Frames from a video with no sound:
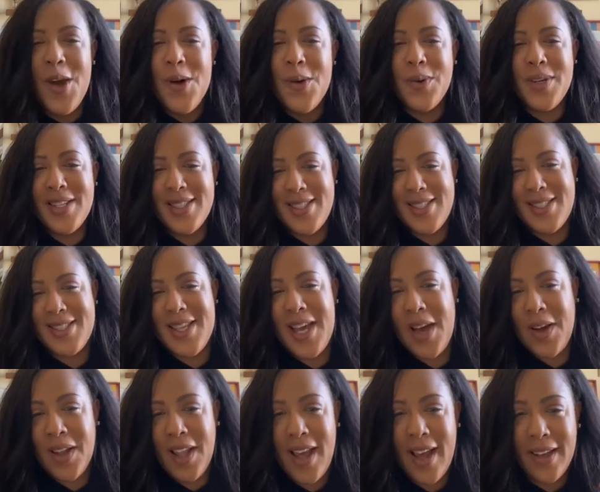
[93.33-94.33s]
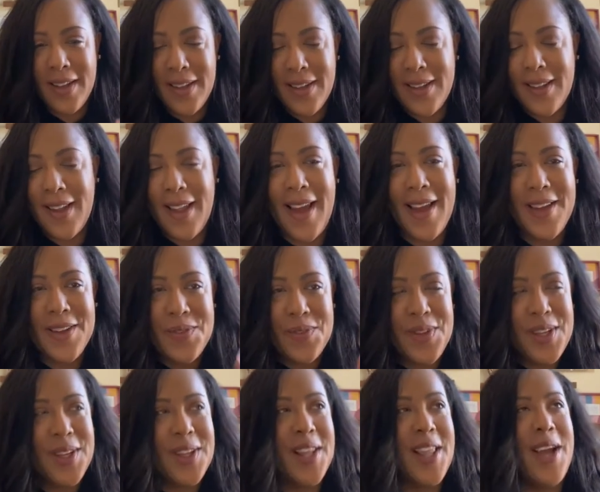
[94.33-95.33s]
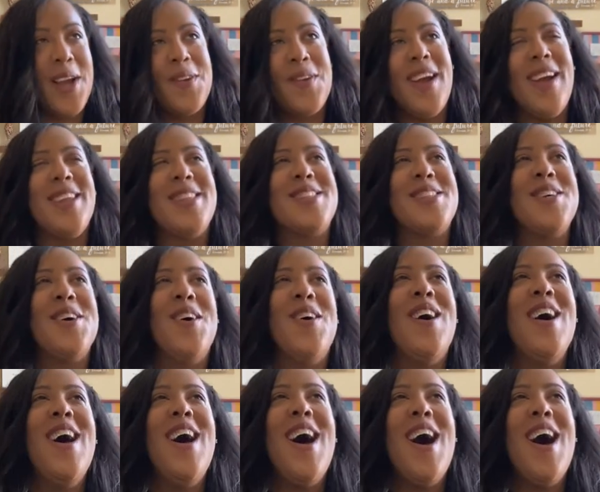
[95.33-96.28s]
what does it sound like, look like, and feel like, right? So